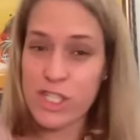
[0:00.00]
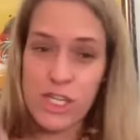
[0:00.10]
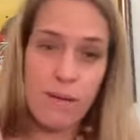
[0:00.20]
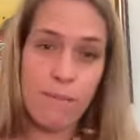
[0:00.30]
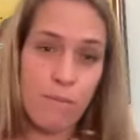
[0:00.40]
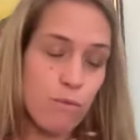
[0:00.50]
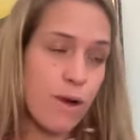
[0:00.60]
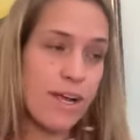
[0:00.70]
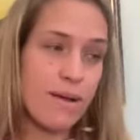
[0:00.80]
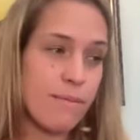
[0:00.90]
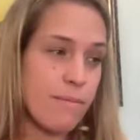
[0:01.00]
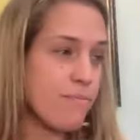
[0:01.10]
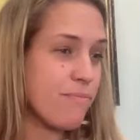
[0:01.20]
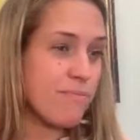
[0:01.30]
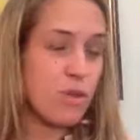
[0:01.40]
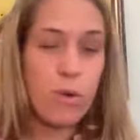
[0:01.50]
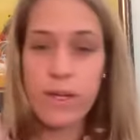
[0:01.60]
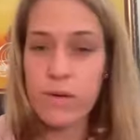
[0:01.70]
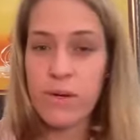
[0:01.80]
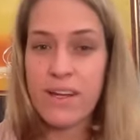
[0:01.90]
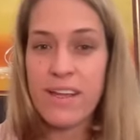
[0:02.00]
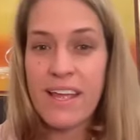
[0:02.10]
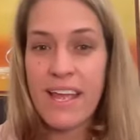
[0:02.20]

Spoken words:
Jeep, Ram, Toyota,